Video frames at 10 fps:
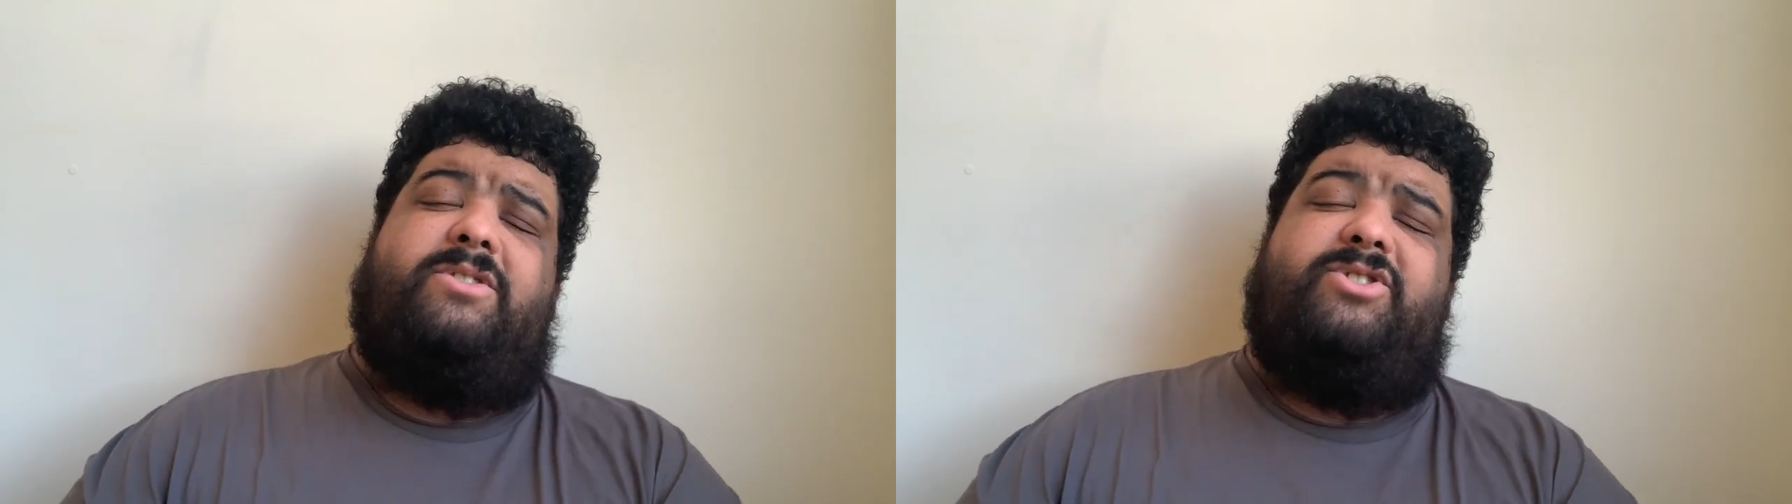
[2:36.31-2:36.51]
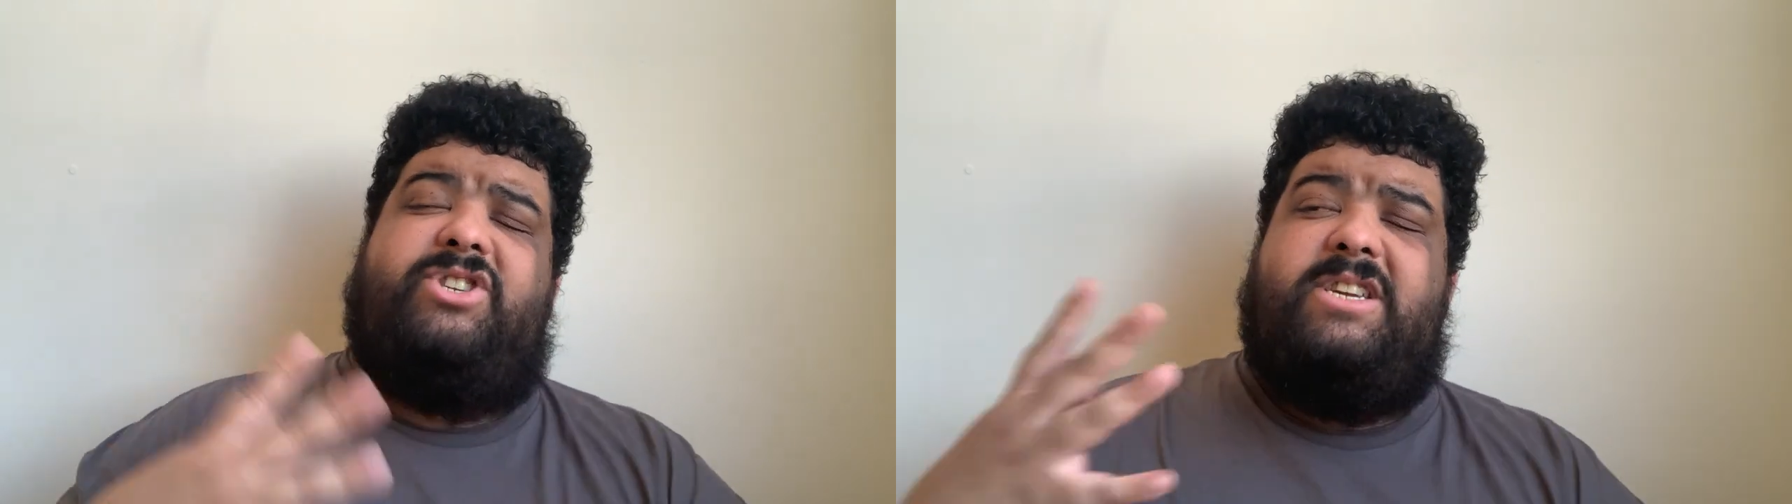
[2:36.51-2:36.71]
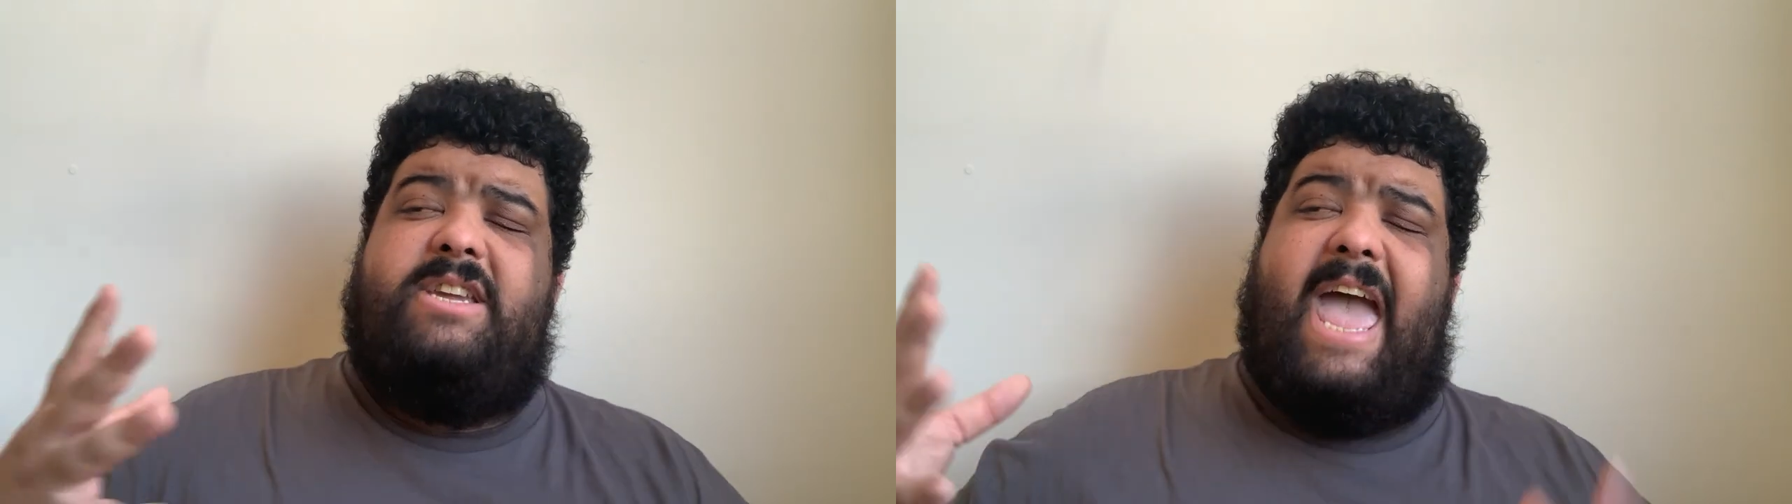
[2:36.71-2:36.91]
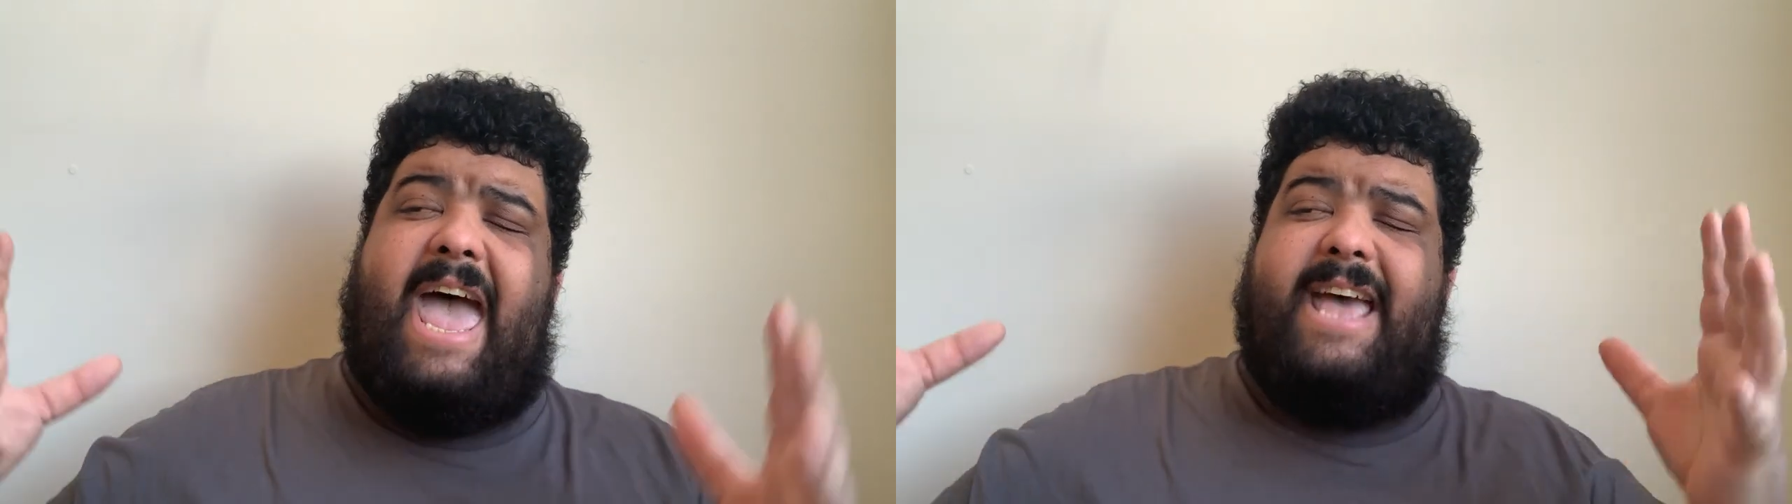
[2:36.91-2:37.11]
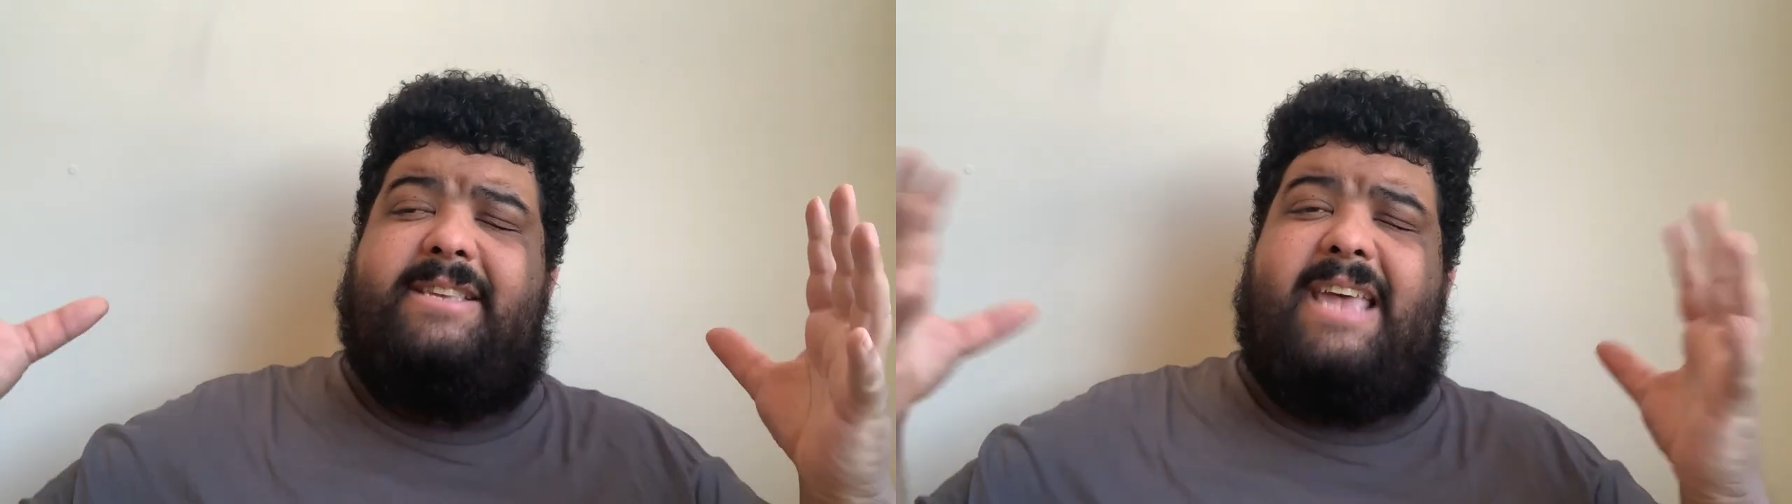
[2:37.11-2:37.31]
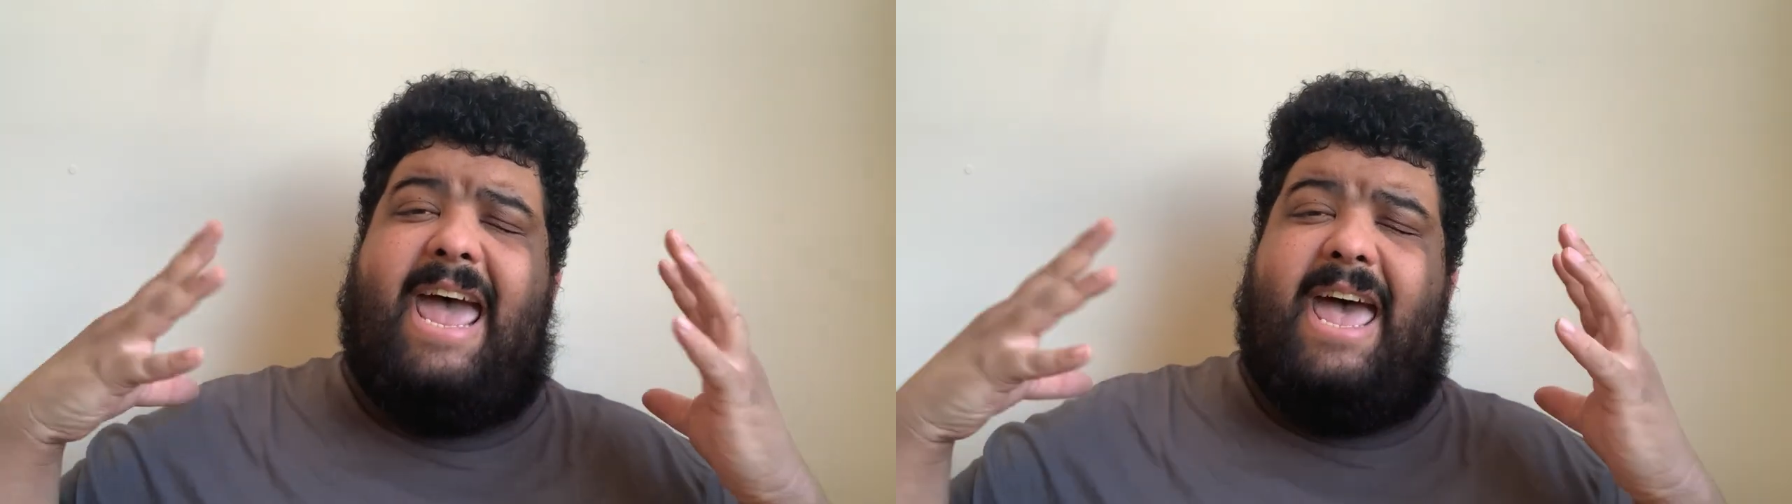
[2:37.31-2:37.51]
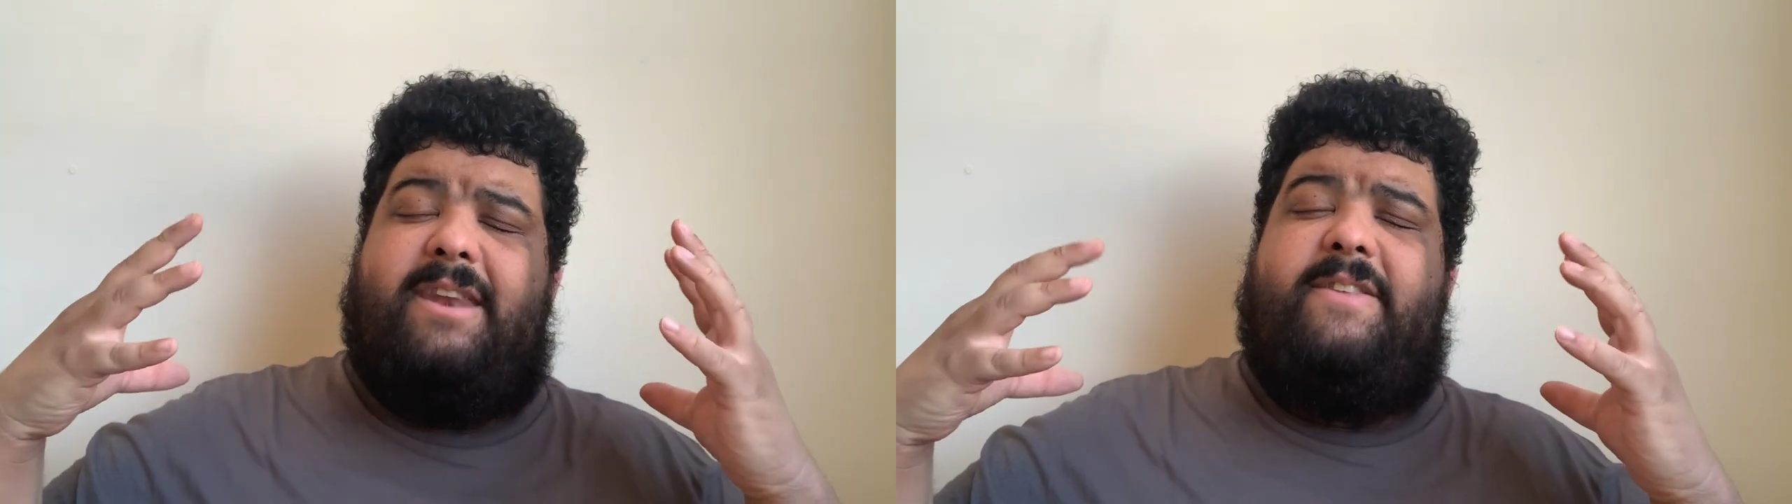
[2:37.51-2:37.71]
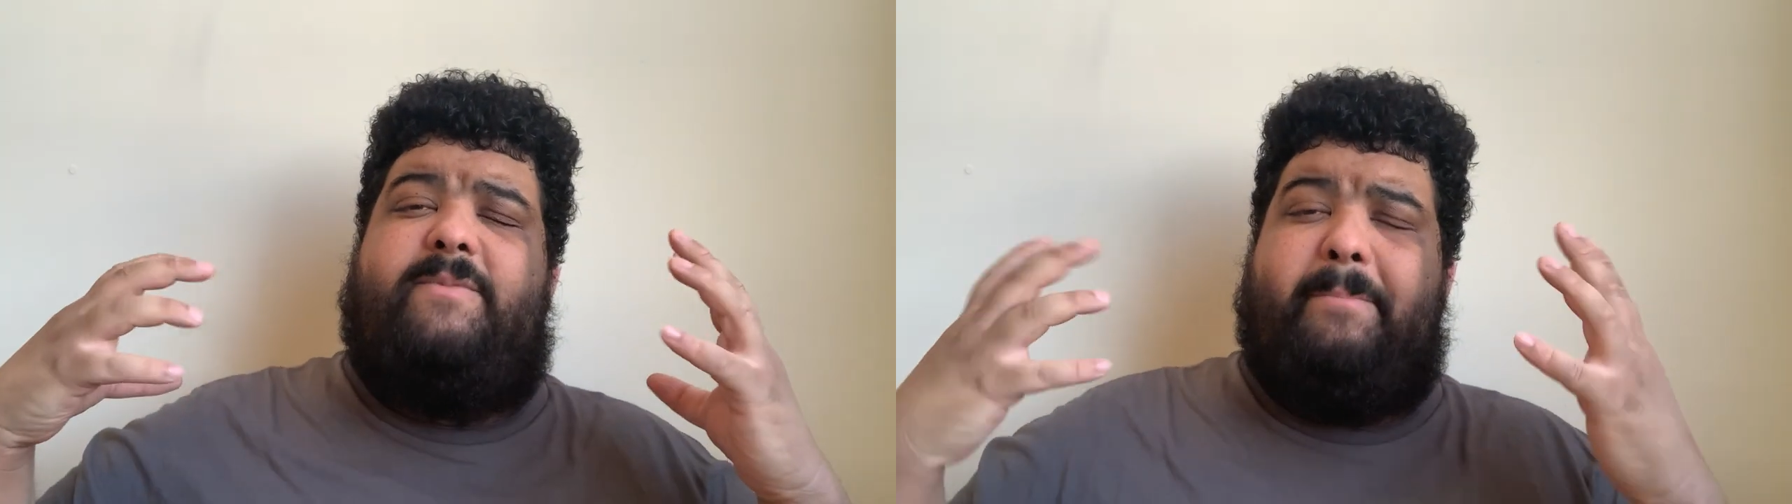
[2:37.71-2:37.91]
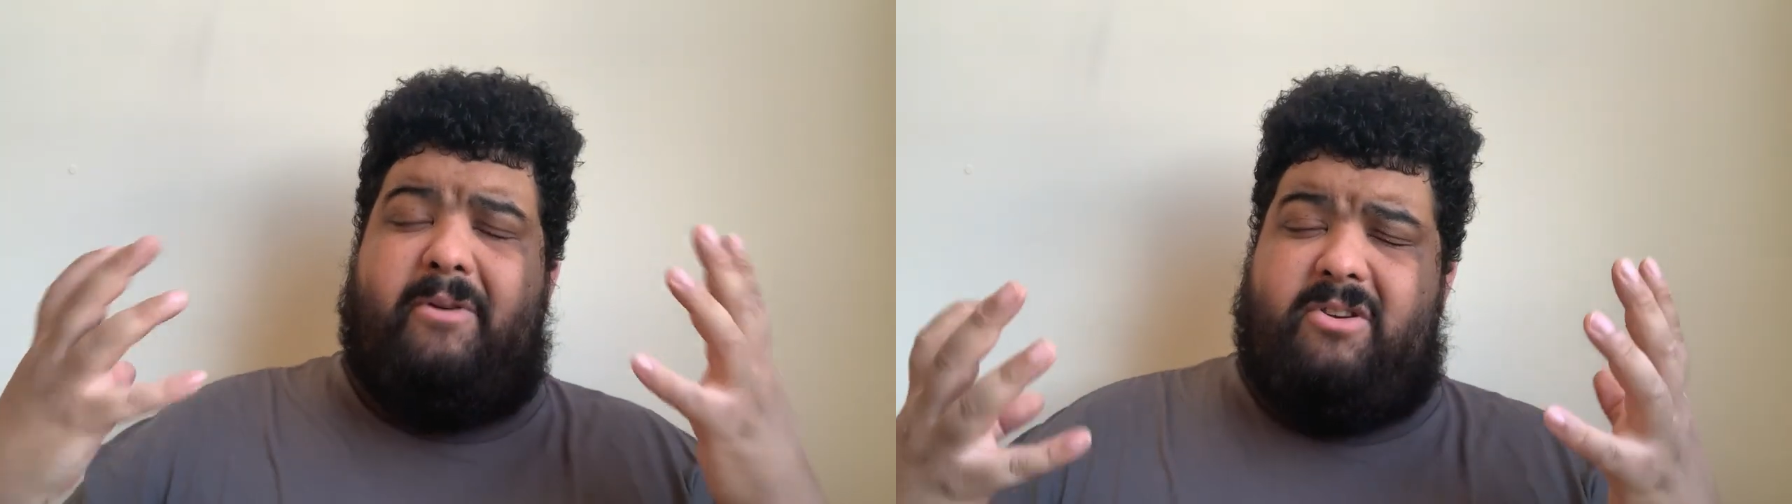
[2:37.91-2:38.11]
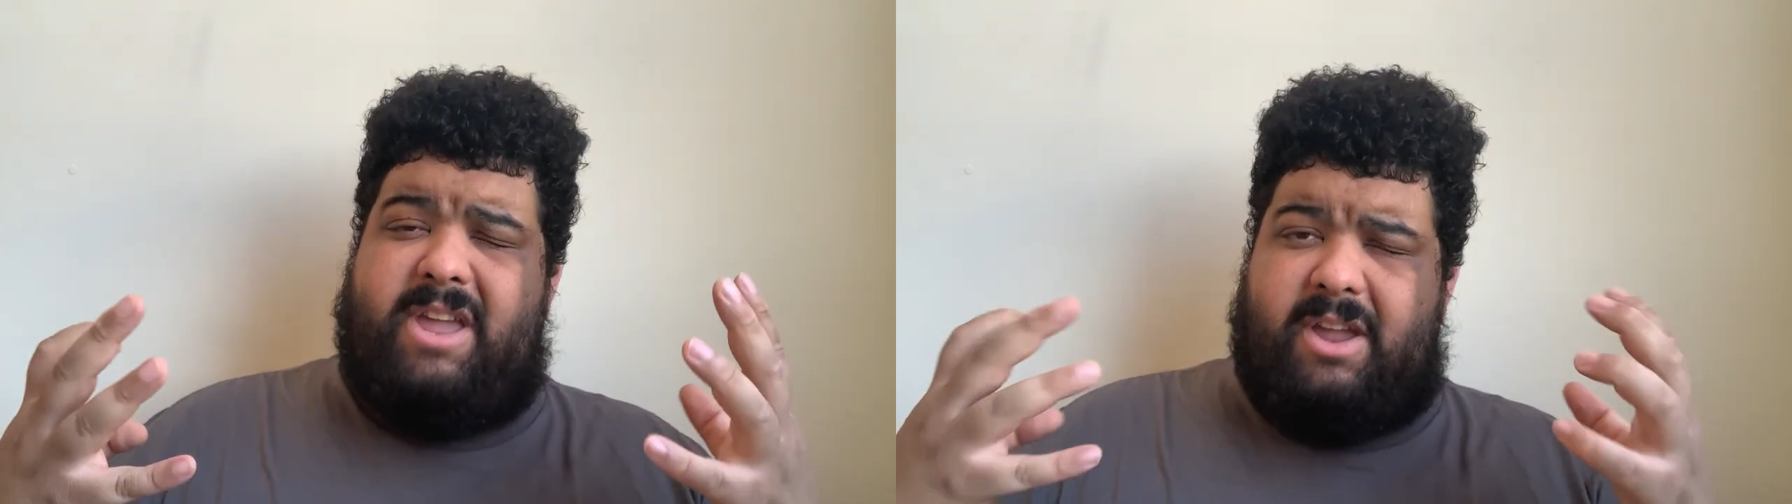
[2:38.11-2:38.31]
she has had this
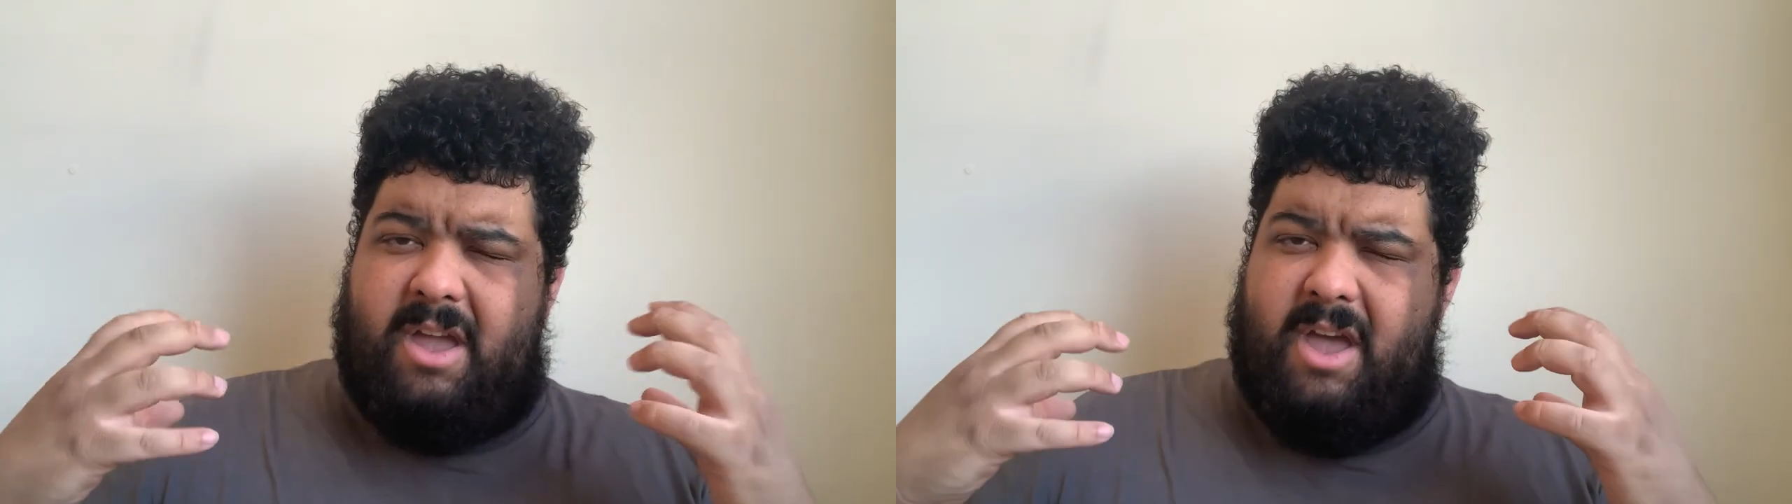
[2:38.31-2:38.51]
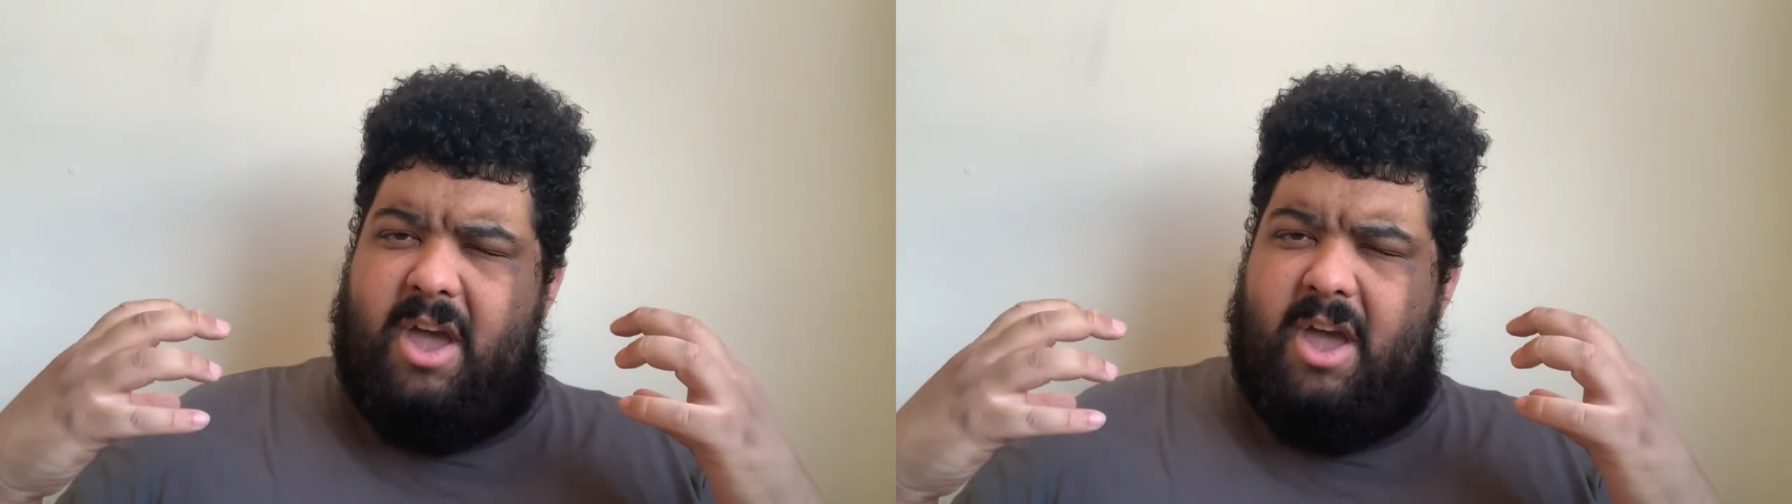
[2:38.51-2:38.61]
burning,